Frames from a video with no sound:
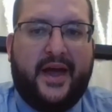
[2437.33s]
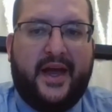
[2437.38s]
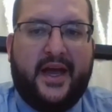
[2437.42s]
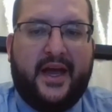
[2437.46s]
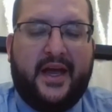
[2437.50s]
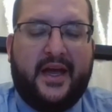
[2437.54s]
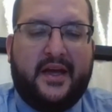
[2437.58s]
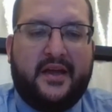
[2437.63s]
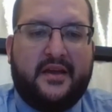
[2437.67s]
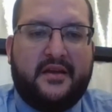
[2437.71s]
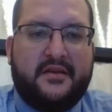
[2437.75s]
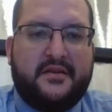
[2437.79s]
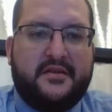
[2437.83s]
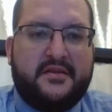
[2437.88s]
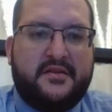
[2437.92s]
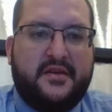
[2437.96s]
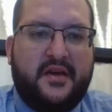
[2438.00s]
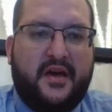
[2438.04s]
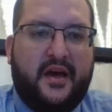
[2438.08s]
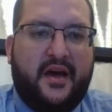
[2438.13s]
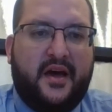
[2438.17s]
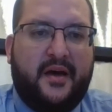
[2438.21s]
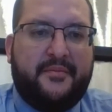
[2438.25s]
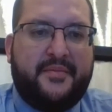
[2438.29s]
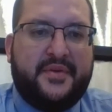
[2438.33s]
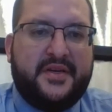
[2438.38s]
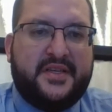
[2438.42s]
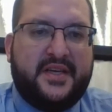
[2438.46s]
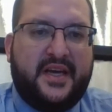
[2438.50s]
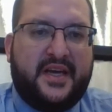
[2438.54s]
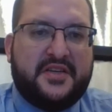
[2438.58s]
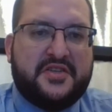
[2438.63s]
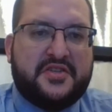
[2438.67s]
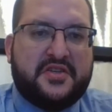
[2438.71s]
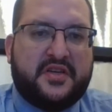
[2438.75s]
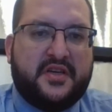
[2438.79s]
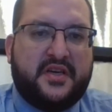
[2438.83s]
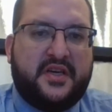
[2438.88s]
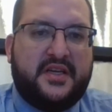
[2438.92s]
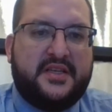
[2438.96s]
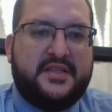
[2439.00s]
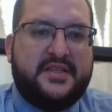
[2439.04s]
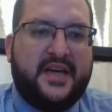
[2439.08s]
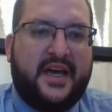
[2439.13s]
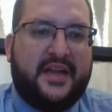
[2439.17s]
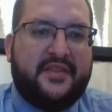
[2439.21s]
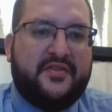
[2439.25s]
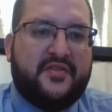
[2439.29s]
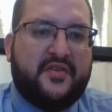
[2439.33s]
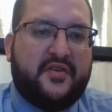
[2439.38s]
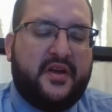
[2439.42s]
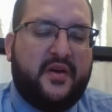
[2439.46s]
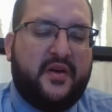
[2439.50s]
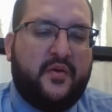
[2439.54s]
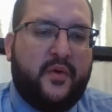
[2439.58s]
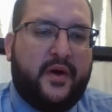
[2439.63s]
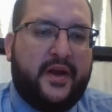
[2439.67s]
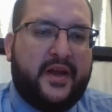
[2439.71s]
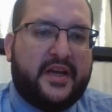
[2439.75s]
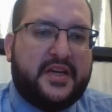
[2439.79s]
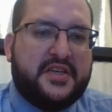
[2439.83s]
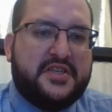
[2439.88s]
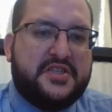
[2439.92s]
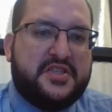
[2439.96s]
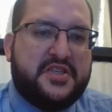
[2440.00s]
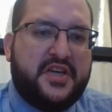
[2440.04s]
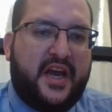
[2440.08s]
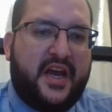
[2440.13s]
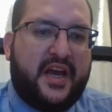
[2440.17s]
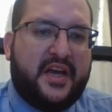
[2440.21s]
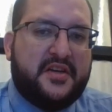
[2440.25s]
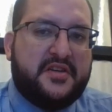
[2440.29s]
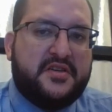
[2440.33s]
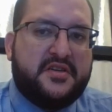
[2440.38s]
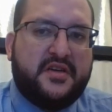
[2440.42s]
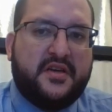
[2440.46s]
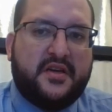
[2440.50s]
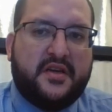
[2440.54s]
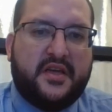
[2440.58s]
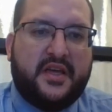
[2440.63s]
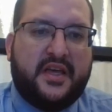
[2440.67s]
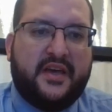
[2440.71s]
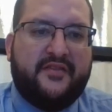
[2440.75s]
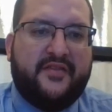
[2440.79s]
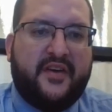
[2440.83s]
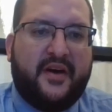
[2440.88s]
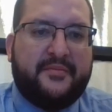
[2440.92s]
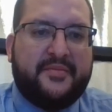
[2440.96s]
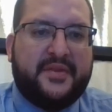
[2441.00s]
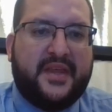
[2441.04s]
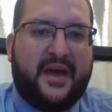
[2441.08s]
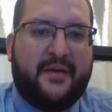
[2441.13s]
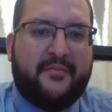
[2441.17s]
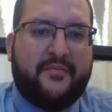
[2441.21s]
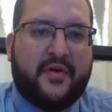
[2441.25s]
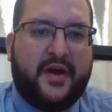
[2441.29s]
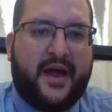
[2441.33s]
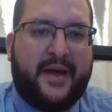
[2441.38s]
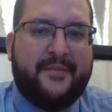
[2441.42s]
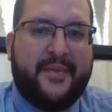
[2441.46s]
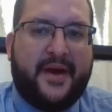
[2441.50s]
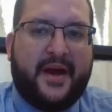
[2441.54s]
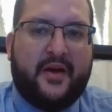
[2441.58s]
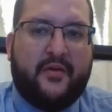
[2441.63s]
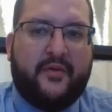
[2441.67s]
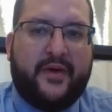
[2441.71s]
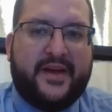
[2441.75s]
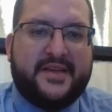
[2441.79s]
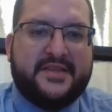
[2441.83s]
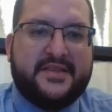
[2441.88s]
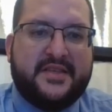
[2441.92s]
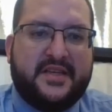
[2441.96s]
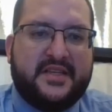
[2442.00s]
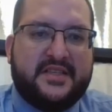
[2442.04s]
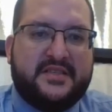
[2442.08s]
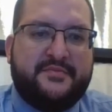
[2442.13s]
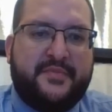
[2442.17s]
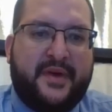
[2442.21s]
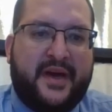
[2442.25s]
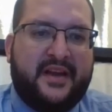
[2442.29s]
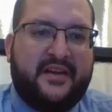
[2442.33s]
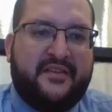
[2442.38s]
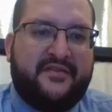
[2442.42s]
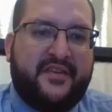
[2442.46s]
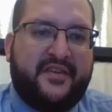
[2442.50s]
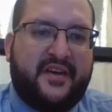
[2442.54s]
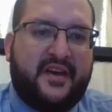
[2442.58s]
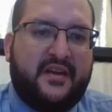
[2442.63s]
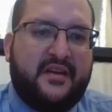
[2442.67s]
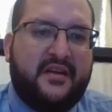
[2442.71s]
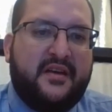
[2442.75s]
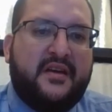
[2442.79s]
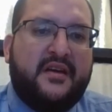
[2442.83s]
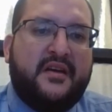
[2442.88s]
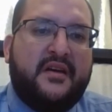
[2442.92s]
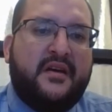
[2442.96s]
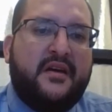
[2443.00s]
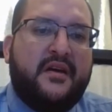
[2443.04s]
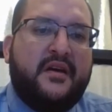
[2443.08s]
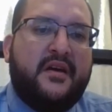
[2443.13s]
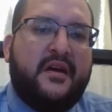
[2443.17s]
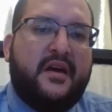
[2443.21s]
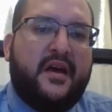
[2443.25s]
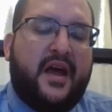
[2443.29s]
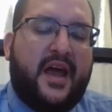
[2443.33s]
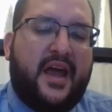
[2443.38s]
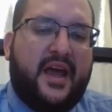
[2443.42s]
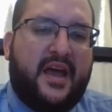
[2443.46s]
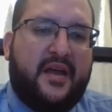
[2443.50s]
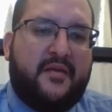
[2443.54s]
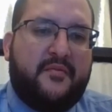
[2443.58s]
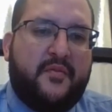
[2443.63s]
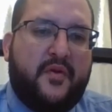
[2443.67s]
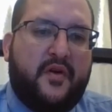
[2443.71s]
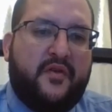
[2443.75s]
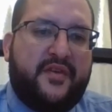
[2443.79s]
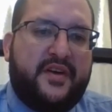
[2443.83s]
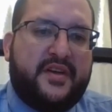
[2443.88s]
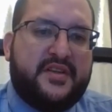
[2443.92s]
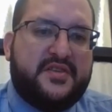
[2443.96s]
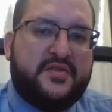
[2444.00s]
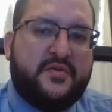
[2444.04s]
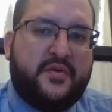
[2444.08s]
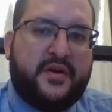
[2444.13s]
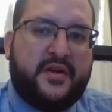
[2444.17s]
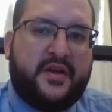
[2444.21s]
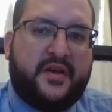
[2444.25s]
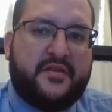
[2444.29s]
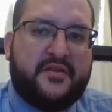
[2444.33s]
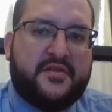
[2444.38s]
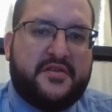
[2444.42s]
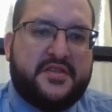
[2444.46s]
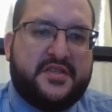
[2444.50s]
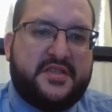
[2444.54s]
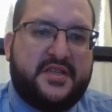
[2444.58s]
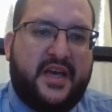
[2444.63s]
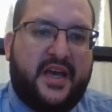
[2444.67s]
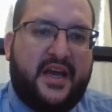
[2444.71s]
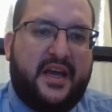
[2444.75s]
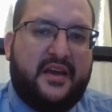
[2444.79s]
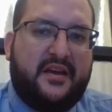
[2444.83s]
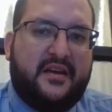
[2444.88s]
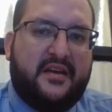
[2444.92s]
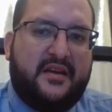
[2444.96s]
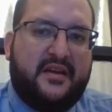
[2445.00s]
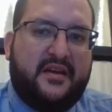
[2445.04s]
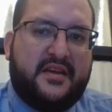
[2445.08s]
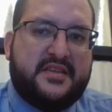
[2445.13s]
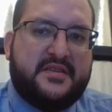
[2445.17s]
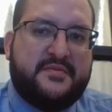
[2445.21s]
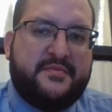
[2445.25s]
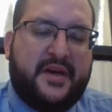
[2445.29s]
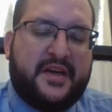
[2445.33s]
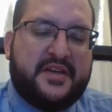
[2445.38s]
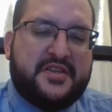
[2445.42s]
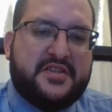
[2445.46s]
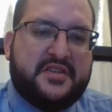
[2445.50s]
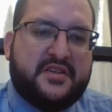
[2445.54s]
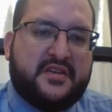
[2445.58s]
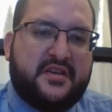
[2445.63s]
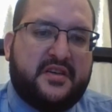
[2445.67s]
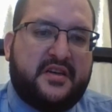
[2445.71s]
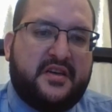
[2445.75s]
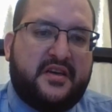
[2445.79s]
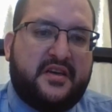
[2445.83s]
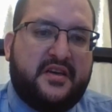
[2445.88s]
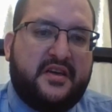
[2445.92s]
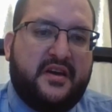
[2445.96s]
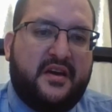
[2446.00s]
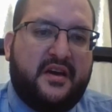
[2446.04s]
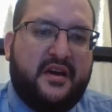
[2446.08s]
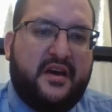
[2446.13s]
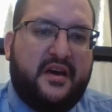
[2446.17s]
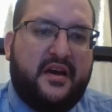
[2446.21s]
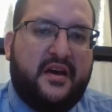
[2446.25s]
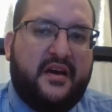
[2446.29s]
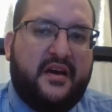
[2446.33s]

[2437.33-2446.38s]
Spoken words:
and potentially 1031 exchange, give up that primary residence benefit and move it to another state, especially